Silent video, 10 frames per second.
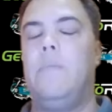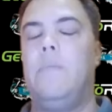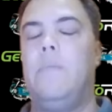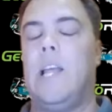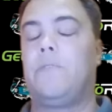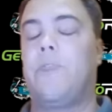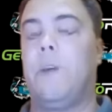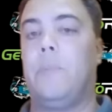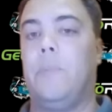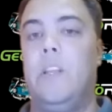the last
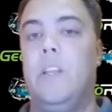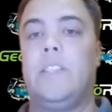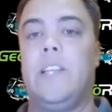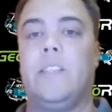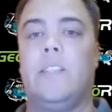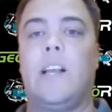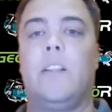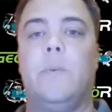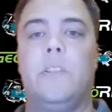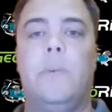couple of years, that's
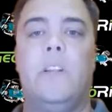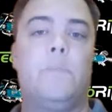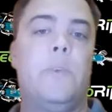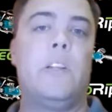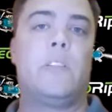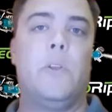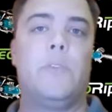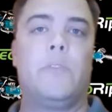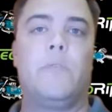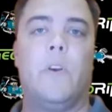exactly what it's been. It's been
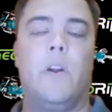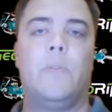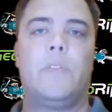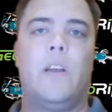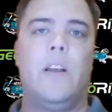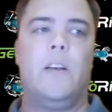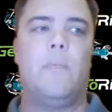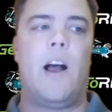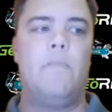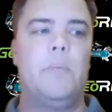explosive growth.
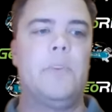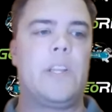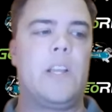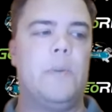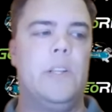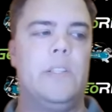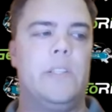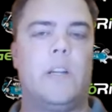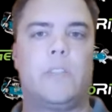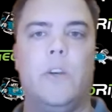I've been with the company
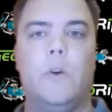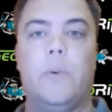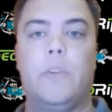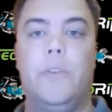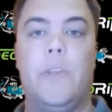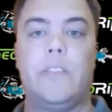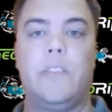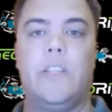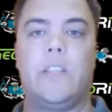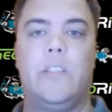since October
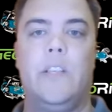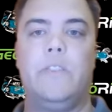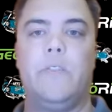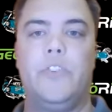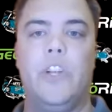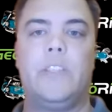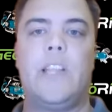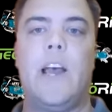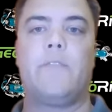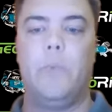2016, so just
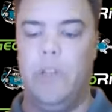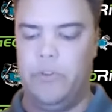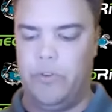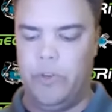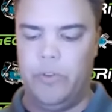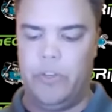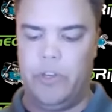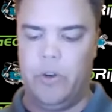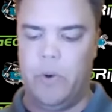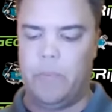after we introduced
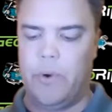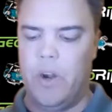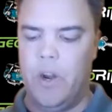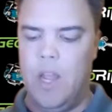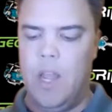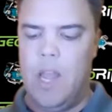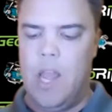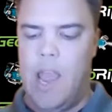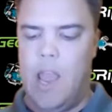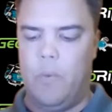GeoRipper,
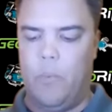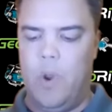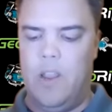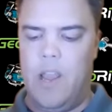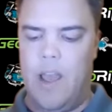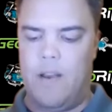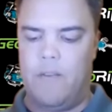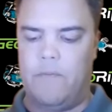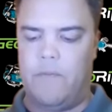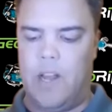and we've got